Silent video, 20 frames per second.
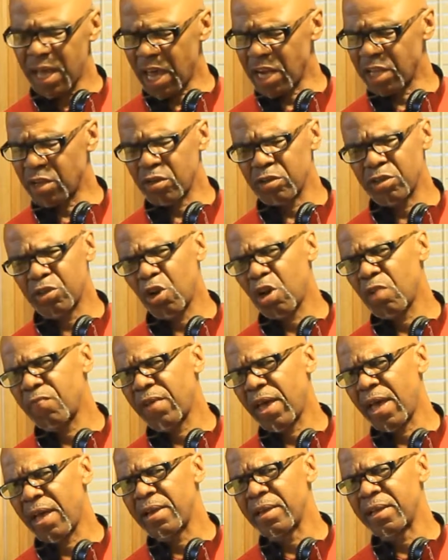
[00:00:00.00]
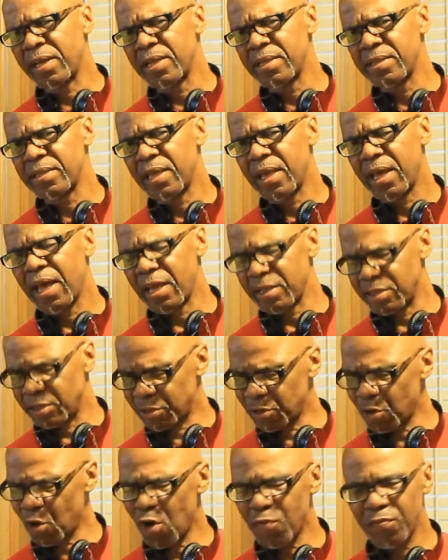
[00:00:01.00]
and deserved elegance and
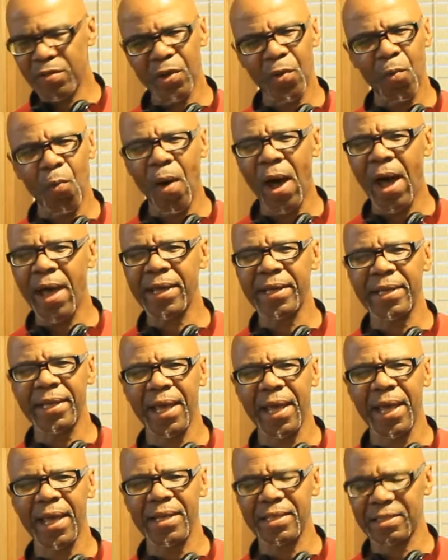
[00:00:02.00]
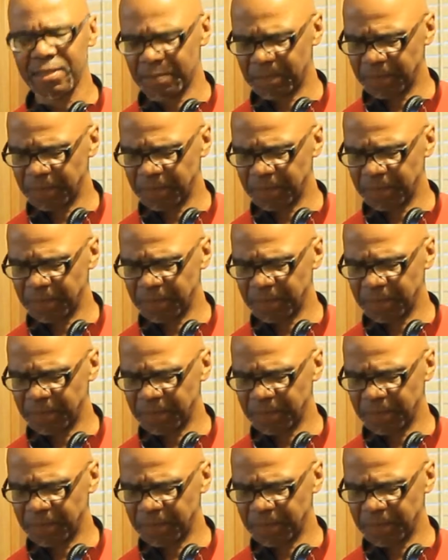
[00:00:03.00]
served in a wine glass.